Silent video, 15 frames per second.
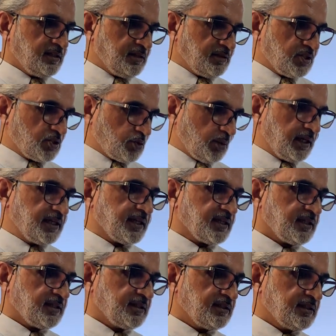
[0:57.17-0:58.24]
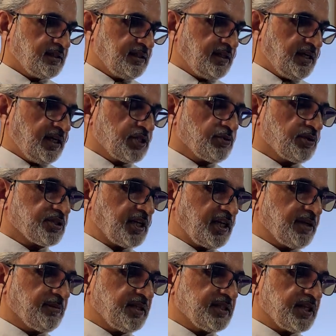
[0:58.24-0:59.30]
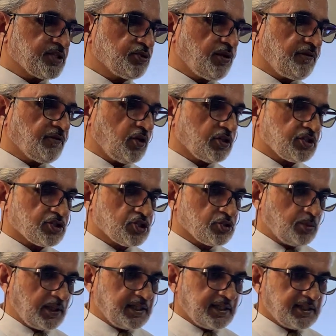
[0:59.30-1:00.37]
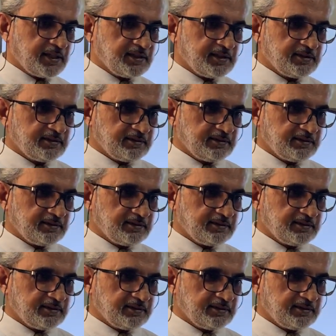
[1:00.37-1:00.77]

swelling, and you were telling me that you have got a swelling